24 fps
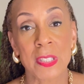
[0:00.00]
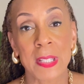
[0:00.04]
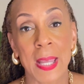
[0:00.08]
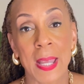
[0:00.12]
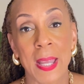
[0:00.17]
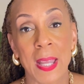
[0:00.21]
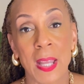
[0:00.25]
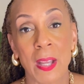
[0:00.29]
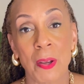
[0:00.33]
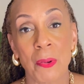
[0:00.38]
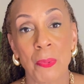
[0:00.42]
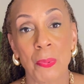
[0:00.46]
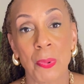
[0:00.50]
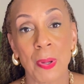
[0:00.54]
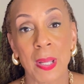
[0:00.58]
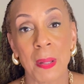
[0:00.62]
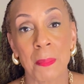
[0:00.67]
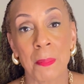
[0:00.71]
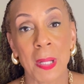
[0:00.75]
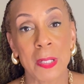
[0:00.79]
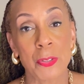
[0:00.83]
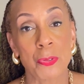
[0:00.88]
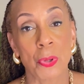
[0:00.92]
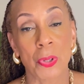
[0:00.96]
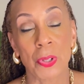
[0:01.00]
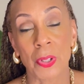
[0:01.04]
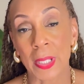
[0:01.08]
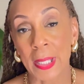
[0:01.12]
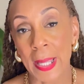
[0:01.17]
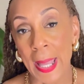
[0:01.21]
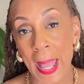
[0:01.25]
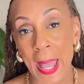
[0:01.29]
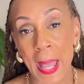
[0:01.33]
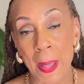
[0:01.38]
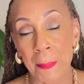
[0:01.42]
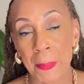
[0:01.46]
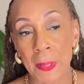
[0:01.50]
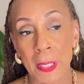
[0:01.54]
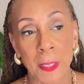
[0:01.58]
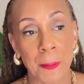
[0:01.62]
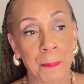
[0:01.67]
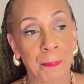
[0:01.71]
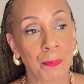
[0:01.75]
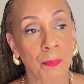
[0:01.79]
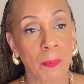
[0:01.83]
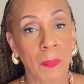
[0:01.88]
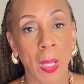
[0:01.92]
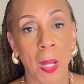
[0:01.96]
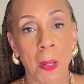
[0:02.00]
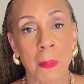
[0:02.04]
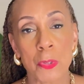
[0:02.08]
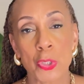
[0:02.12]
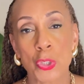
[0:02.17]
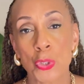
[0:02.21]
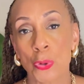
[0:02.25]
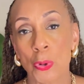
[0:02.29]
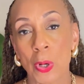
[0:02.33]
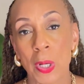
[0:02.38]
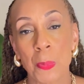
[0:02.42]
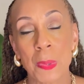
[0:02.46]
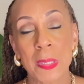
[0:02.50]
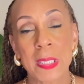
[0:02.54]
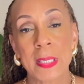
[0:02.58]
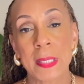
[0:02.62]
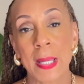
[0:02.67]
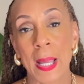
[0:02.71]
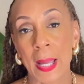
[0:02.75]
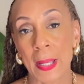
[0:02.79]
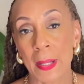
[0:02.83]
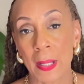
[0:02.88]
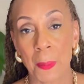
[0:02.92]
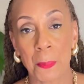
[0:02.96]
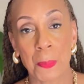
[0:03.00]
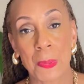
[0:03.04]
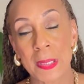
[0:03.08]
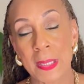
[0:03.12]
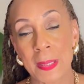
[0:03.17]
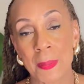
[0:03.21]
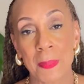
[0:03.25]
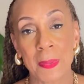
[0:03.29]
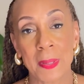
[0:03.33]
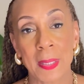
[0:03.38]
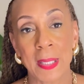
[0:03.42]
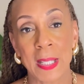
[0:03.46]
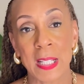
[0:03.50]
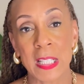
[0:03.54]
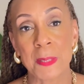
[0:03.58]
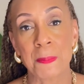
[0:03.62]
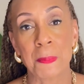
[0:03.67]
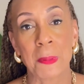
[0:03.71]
Day with my daughter Gabby. Troy was tied up with some things,